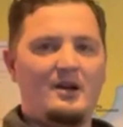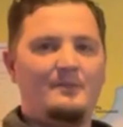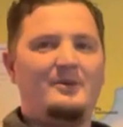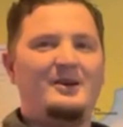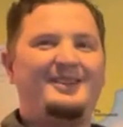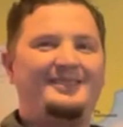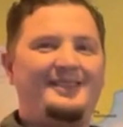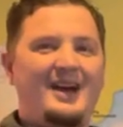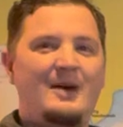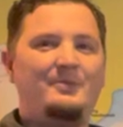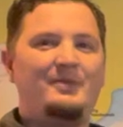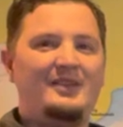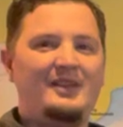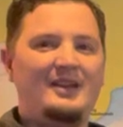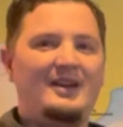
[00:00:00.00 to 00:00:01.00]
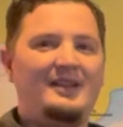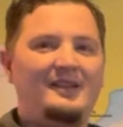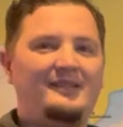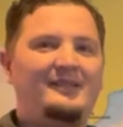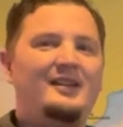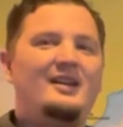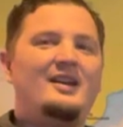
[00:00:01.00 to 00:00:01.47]
up on top of the
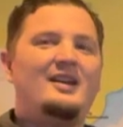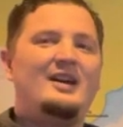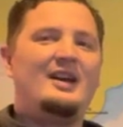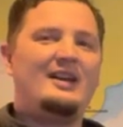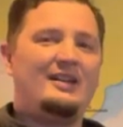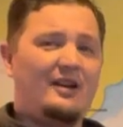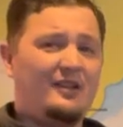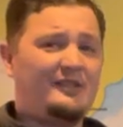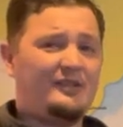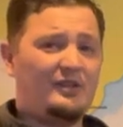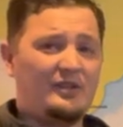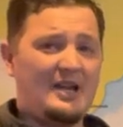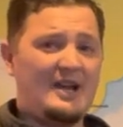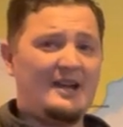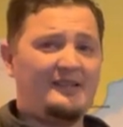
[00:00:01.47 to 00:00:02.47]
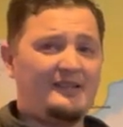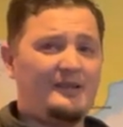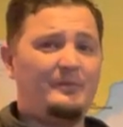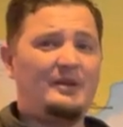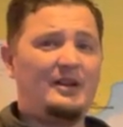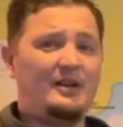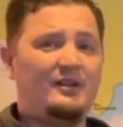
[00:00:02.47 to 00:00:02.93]
ice. Uh, it also caused
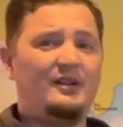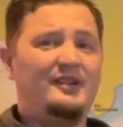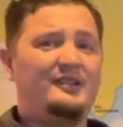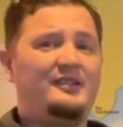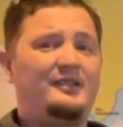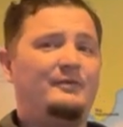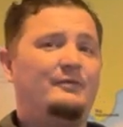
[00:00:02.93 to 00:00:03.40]
some areas to